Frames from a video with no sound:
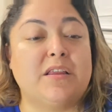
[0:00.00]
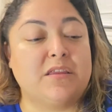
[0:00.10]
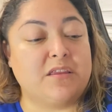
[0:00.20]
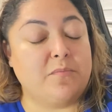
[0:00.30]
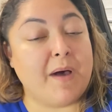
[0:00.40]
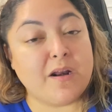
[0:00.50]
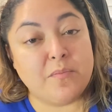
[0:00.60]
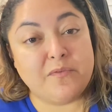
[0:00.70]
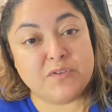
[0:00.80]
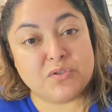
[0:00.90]
the bottom
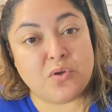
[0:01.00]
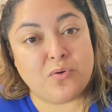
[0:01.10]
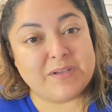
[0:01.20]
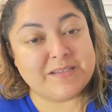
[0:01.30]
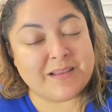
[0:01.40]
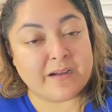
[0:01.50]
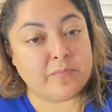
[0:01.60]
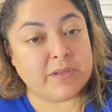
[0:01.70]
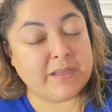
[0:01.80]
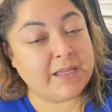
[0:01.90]
of the sole is not
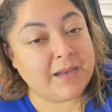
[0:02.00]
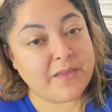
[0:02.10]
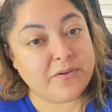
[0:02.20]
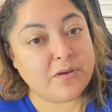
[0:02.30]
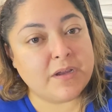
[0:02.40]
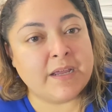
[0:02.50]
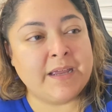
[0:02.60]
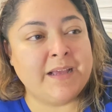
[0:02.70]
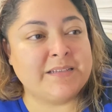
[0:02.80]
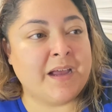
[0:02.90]
completely leather.
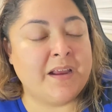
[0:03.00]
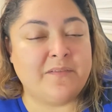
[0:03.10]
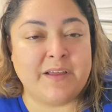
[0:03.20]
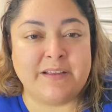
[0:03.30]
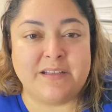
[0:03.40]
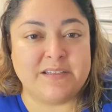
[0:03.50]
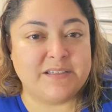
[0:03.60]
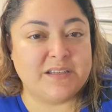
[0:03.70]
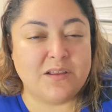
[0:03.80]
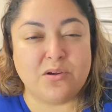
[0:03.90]
It's kind of like this
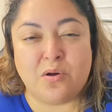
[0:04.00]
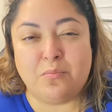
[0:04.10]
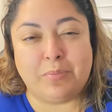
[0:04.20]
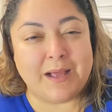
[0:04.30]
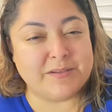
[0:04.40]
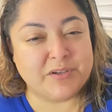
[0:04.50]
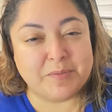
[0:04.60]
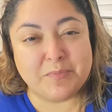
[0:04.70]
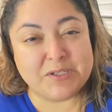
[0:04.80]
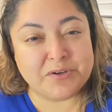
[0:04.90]
silicone plastic
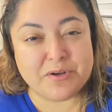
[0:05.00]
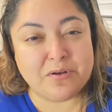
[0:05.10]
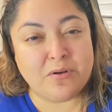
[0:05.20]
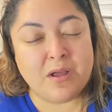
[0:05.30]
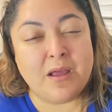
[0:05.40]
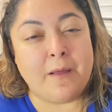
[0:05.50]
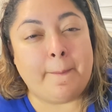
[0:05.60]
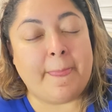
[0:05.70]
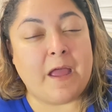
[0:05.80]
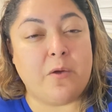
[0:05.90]
material.
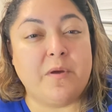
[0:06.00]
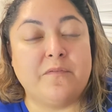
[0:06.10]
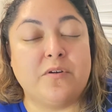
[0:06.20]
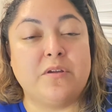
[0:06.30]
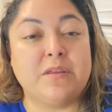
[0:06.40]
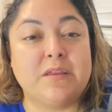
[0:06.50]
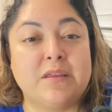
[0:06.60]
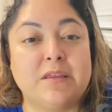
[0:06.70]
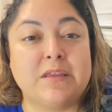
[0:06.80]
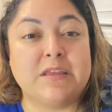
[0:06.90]
However,
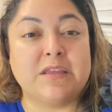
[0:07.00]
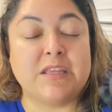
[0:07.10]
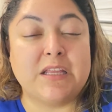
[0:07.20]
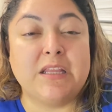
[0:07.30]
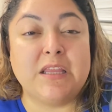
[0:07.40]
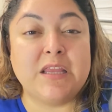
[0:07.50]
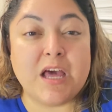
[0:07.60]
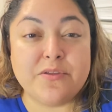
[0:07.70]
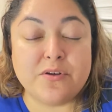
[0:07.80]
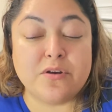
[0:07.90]
the
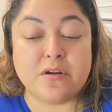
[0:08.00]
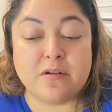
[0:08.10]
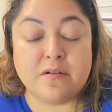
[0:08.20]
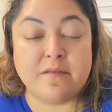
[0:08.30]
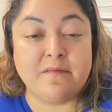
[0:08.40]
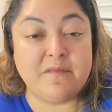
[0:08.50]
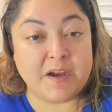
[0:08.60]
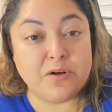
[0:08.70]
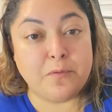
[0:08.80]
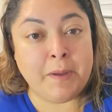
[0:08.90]
leather
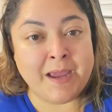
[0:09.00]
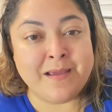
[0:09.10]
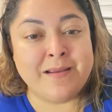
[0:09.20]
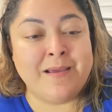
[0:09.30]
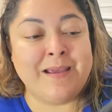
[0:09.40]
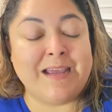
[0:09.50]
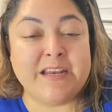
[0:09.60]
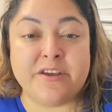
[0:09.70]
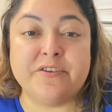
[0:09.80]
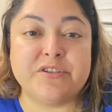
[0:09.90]
vinyl paint
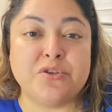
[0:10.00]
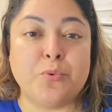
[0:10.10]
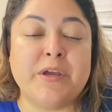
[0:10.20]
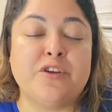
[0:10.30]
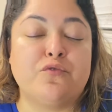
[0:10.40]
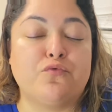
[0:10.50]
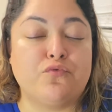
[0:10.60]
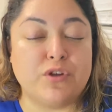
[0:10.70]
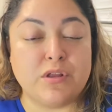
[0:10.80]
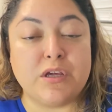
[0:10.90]
adheres to it
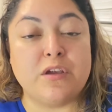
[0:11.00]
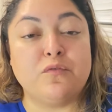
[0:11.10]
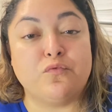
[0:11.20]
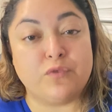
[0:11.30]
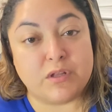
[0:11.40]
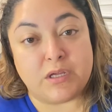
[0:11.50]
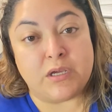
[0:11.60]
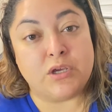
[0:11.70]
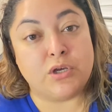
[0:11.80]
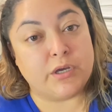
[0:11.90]
really, really
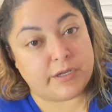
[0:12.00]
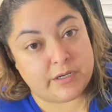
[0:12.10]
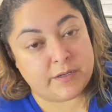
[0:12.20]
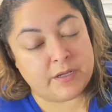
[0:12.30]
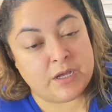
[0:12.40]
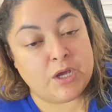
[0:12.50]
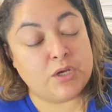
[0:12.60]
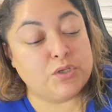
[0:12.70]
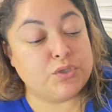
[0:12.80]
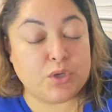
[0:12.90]
good.
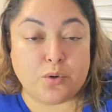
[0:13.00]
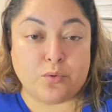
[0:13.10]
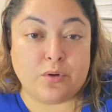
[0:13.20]
So